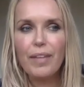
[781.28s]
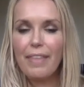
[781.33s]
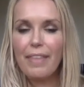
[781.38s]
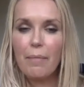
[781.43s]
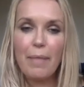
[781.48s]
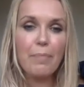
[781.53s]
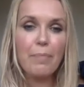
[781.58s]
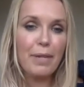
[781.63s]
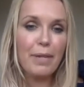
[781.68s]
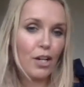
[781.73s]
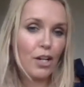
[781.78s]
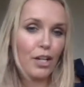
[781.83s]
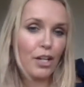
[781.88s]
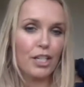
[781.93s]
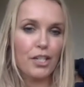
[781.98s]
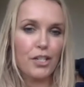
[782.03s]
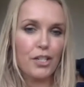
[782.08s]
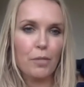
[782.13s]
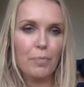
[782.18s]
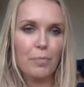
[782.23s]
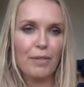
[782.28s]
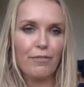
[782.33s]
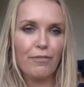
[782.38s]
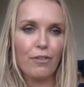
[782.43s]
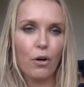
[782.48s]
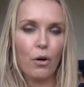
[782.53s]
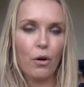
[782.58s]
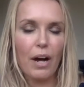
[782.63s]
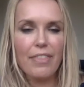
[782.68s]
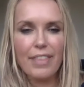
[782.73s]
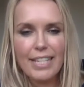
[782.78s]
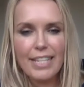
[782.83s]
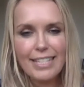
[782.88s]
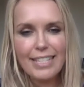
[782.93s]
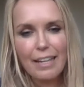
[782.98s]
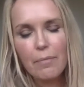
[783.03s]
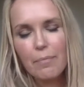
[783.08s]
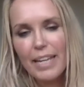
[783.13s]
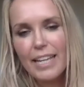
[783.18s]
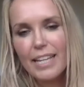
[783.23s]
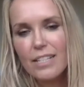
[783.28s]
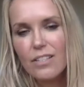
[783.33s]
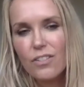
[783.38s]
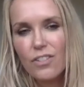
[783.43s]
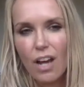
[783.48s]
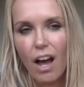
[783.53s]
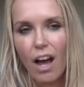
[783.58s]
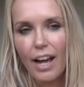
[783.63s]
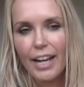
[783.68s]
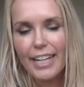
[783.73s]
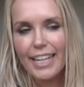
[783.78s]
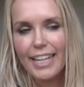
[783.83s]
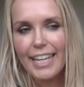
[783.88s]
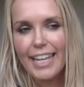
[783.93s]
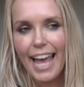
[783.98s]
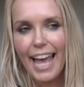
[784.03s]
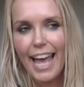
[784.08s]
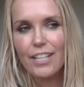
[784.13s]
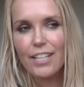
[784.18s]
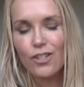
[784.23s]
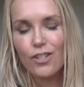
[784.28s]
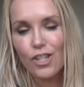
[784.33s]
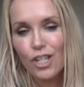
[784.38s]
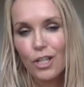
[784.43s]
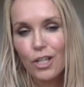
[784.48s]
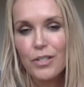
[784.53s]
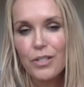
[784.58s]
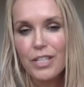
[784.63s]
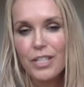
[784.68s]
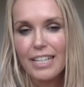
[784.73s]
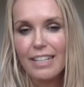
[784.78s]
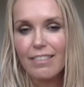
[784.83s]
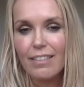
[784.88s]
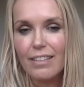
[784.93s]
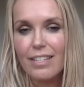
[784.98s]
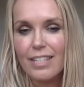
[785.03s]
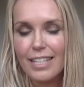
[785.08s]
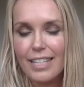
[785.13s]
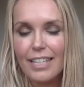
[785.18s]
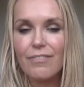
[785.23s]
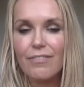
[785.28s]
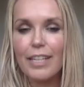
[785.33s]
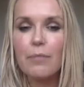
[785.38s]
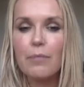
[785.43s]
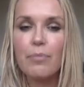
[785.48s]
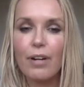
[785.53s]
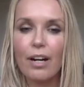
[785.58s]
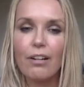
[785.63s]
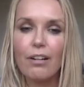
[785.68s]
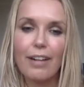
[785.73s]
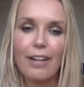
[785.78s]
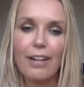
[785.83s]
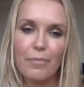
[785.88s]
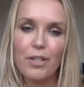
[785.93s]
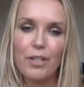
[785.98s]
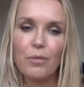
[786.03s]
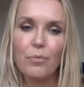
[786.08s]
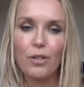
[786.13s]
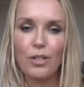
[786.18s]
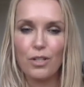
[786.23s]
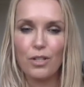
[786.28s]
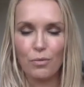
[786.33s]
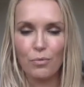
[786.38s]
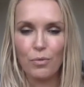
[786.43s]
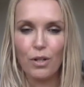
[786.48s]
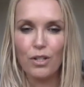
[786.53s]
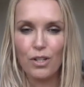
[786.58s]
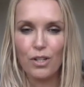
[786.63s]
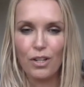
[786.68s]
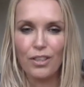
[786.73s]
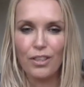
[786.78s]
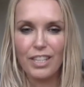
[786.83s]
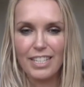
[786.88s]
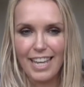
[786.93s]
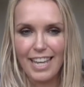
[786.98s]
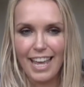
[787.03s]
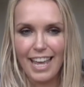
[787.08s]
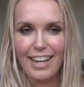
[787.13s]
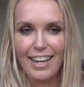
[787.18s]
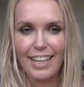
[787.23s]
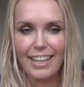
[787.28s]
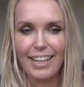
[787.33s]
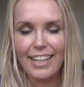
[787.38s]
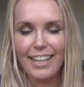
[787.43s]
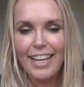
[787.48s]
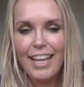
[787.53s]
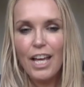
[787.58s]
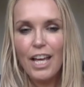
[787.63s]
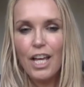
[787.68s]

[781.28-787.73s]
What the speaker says: that maybe you couldn't do before. And this can be as tiny as choosing the TV program you want to watch on the telly.